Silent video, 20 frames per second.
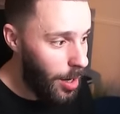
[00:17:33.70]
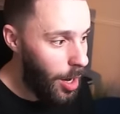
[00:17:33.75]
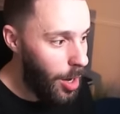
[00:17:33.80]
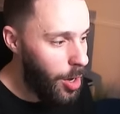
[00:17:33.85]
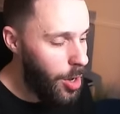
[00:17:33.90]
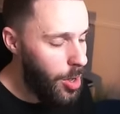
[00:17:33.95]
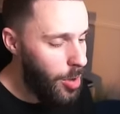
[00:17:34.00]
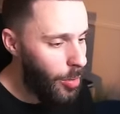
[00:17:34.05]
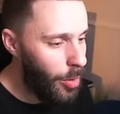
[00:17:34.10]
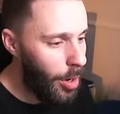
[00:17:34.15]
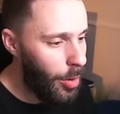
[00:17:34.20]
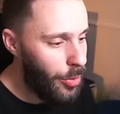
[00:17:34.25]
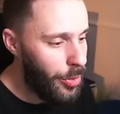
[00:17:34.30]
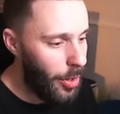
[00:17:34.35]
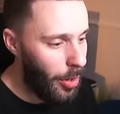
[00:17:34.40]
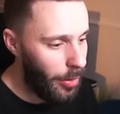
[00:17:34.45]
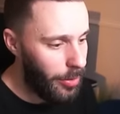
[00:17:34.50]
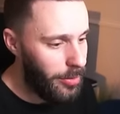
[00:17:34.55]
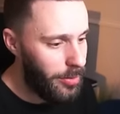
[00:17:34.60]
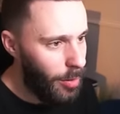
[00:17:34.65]
Oh,
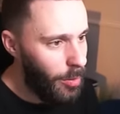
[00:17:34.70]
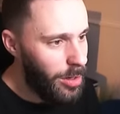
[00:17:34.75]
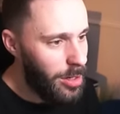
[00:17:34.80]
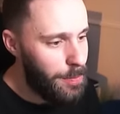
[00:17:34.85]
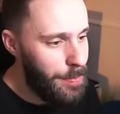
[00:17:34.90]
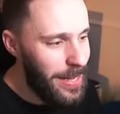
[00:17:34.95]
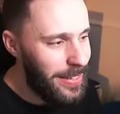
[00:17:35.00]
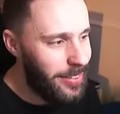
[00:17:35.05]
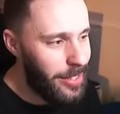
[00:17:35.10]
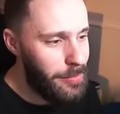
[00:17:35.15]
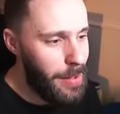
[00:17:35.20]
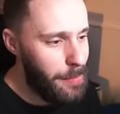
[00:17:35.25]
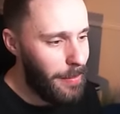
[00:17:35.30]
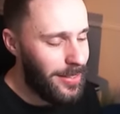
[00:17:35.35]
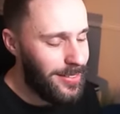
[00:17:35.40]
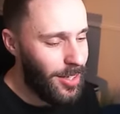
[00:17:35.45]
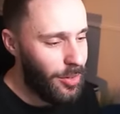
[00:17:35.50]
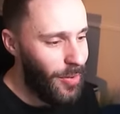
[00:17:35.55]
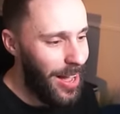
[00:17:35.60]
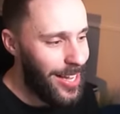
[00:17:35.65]
hold on. Oh, I can basically make
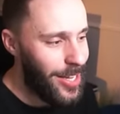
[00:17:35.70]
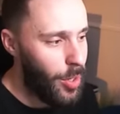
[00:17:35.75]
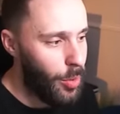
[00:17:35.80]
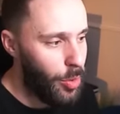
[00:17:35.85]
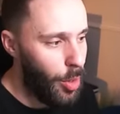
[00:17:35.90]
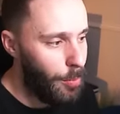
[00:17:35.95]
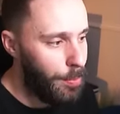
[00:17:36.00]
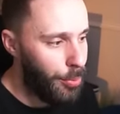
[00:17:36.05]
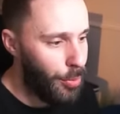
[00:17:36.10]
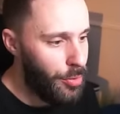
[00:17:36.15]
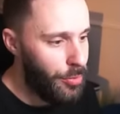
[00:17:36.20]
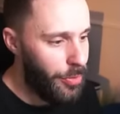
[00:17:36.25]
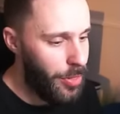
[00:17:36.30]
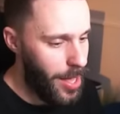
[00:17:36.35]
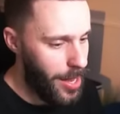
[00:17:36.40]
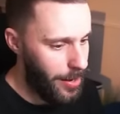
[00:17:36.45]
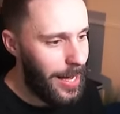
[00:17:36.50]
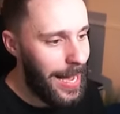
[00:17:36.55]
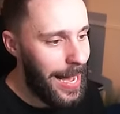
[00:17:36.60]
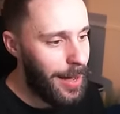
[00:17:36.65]
myself Iono proof
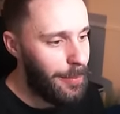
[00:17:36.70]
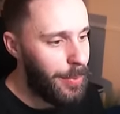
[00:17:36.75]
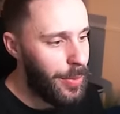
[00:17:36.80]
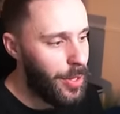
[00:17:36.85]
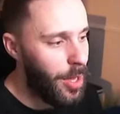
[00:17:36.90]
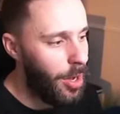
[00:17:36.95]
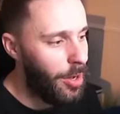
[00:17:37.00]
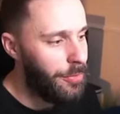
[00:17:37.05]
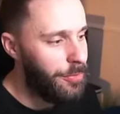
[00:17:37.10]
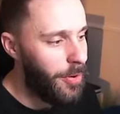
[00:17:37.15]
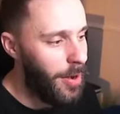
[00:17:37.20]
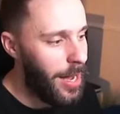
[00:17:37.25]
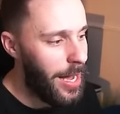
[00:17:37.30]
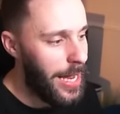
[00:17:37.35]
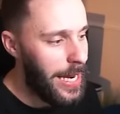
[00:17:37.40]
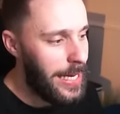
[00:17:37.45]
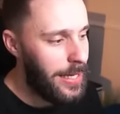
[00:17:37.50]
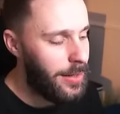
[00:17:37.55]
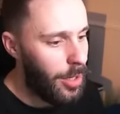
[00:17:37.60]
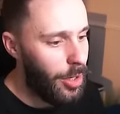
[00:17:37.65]
then. Ah, but no, if
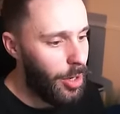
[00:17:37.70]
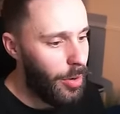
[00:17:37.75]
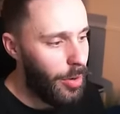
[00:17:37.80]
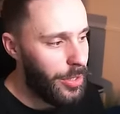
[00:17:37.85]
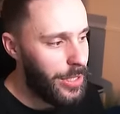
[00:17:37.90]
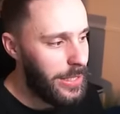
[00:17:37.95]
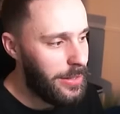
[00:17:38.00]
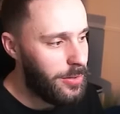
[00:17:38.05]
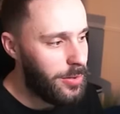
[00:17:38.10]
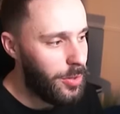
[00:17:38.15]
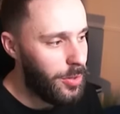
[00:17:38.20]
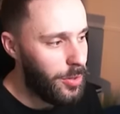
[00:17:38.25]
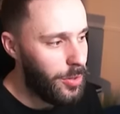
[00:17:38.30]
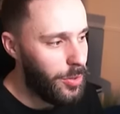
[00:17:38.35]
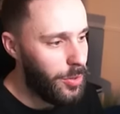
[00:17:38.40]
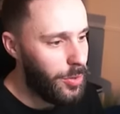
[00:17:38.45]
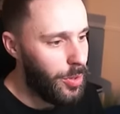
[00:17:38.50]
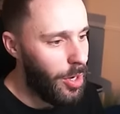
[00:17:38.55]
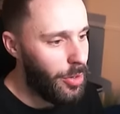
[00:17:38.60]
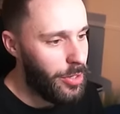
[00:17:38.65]
I, oh no, I need
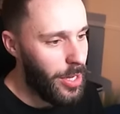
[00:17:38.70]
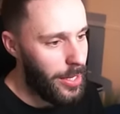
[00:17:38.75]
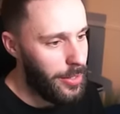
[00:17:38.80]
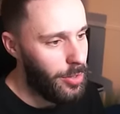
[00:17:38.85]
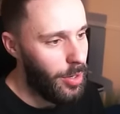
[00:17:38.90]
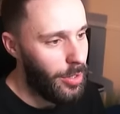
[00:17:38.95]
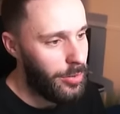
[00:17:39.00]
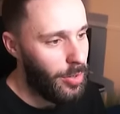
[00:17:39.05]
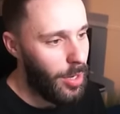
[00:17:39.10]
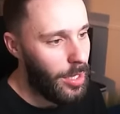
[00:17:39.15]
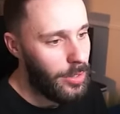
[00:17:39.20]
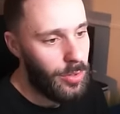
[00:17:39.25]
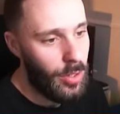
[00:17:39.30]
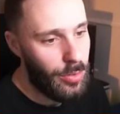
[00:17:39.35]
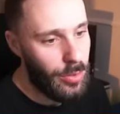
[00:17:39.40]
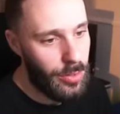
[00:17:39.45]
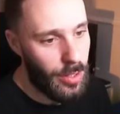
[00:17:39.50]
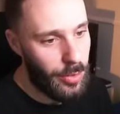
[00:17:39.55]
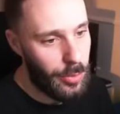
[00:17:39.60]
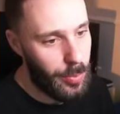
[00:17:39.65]
to, okay, no, I don't, I
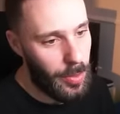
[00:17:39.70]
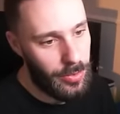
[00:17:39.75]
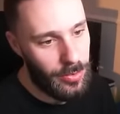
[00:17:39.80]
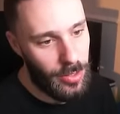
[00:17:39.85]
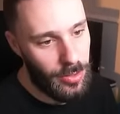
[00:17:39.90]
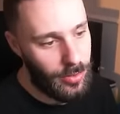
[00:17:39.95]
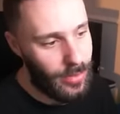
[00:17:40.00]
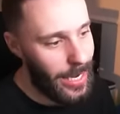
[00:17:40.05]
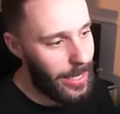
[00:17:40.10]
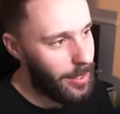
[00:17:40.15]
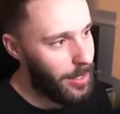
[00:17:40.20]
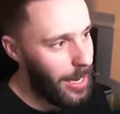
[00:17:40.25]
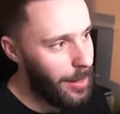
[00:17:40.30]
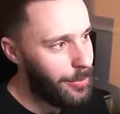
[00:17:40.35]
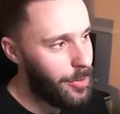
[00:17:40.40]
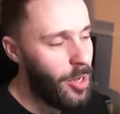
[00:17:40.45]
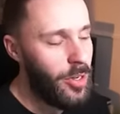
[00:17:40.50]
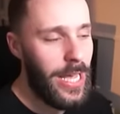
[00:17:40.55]
don't do dance pass. I just land collapse.